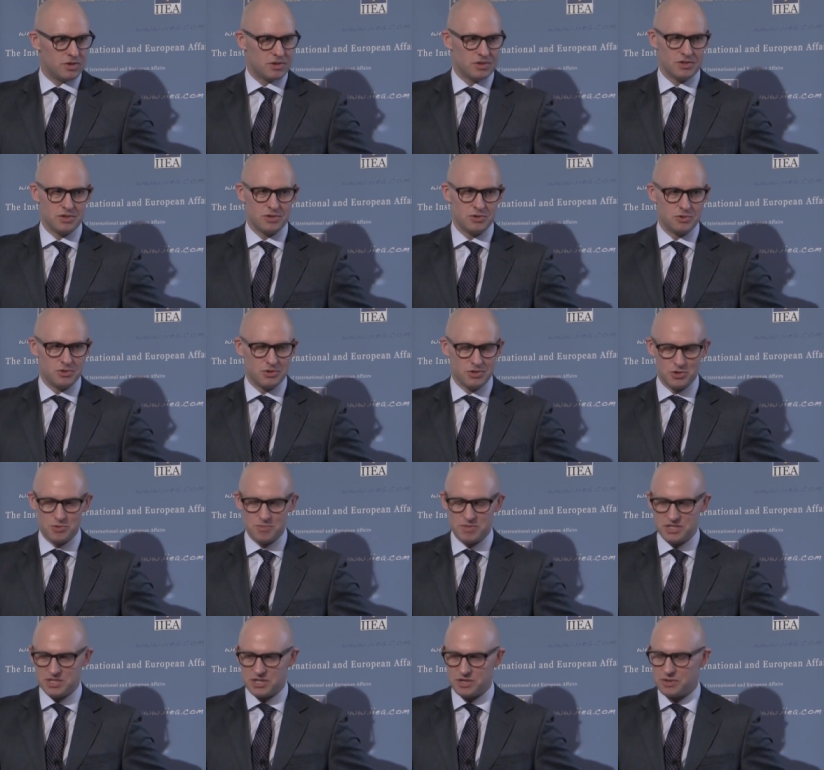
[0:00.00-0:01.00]
new,
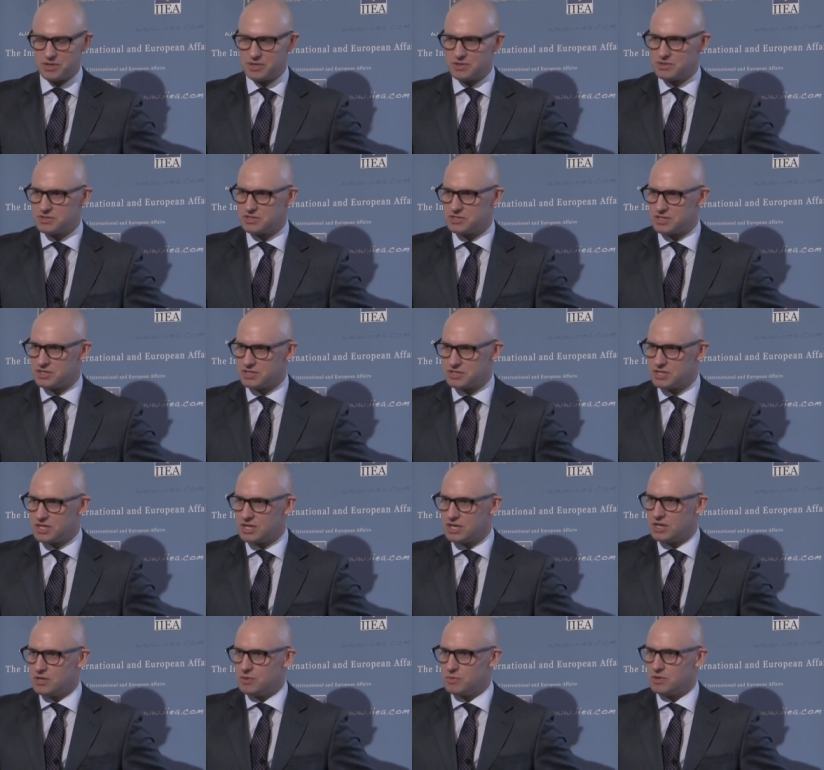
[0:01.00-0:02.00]
new materials and
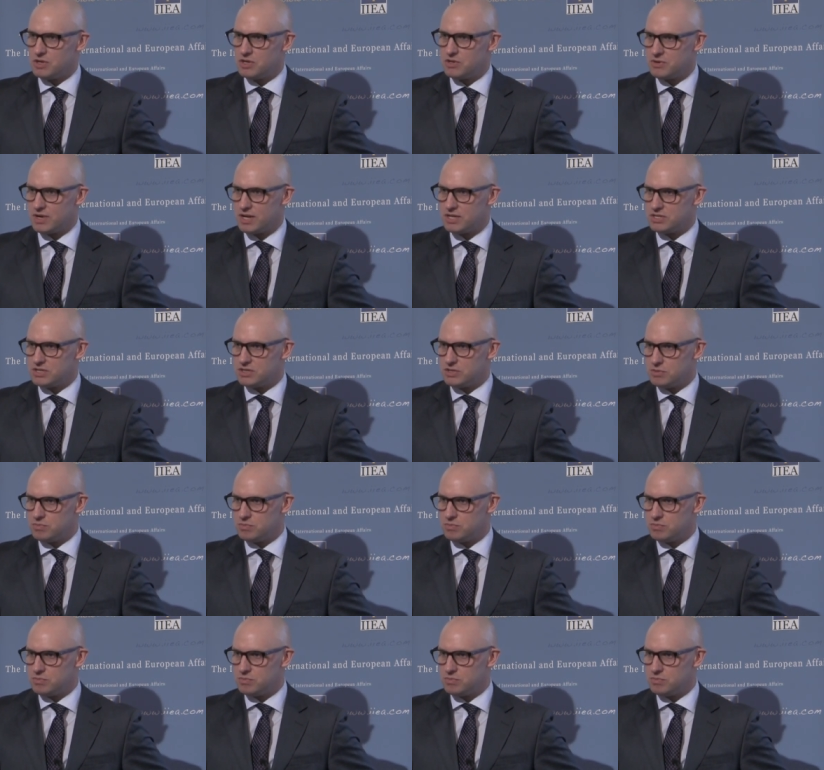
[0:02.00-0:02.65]
we created